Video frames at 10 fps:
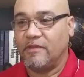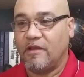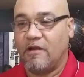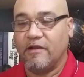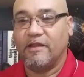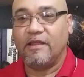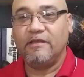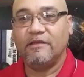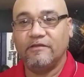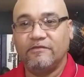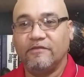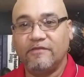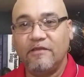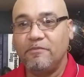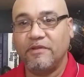RNA is the
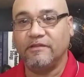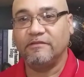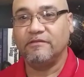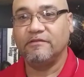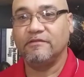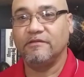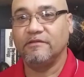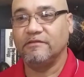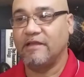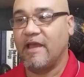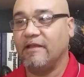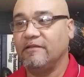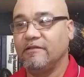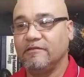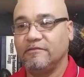template that